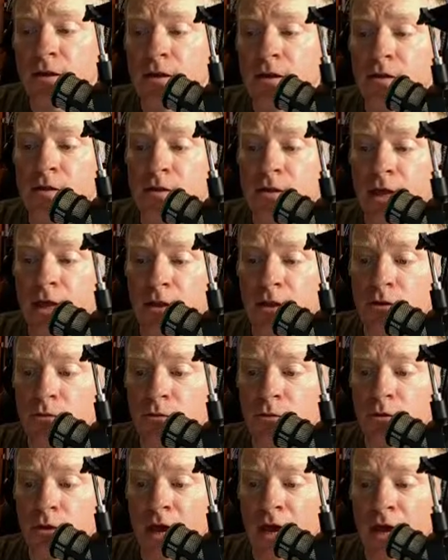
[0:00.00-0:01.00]
than you
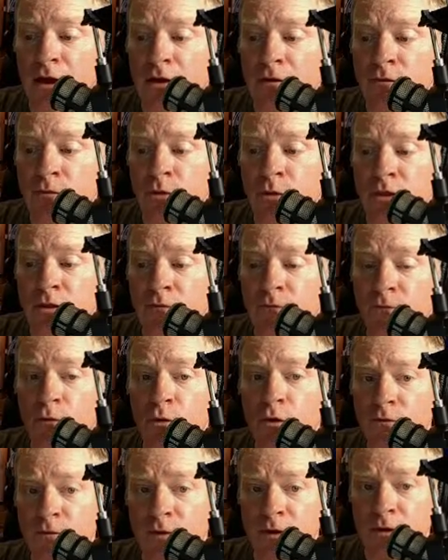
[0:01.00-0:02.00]
will have with a
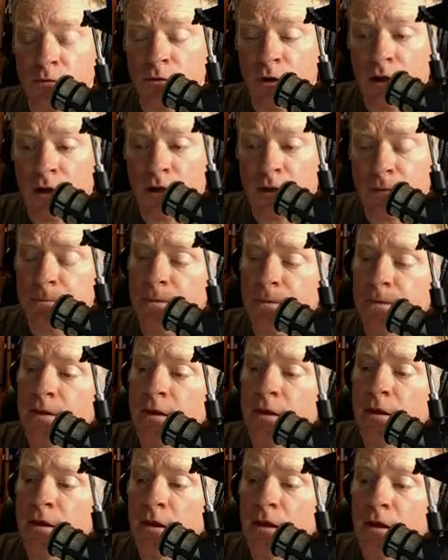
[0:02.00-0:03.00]
4-fin rocket.
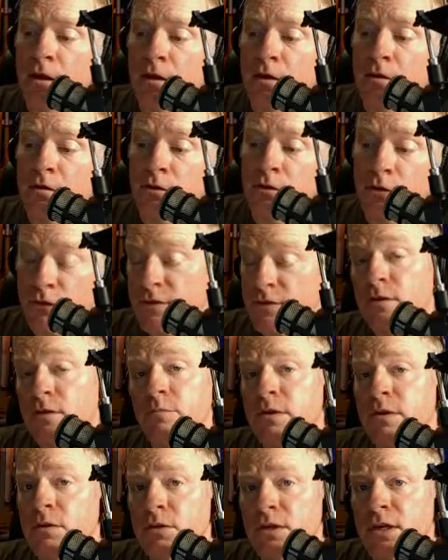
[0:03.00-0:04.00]
You'll still be
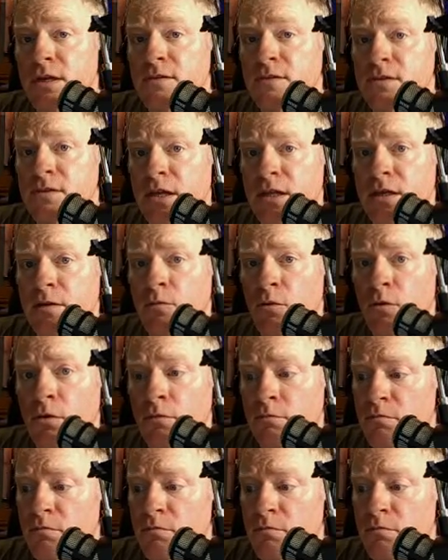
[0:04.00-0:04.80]
able to get slightly more,